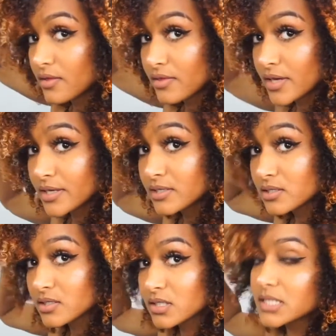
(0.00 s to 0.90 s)
this
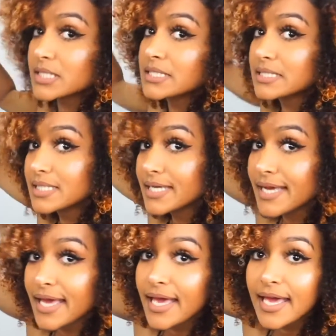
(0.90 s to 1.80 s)

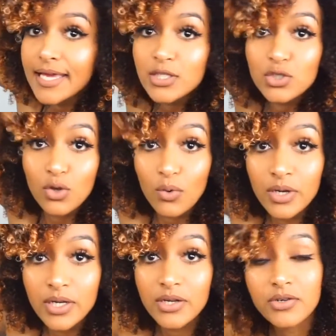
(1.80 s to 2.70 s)
is
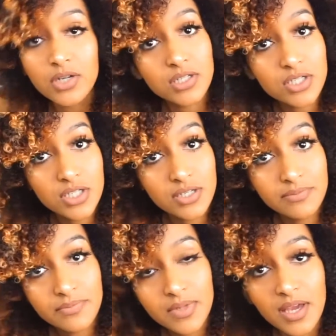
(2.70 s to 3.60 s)
nowhere near
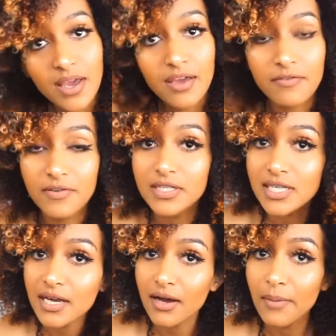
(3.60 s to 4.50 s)
crunchy. It feels
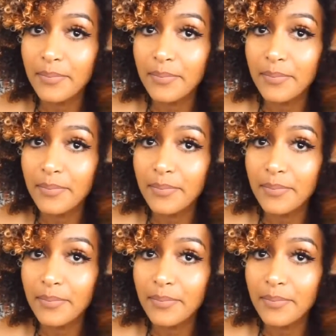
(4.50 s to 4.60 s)
like a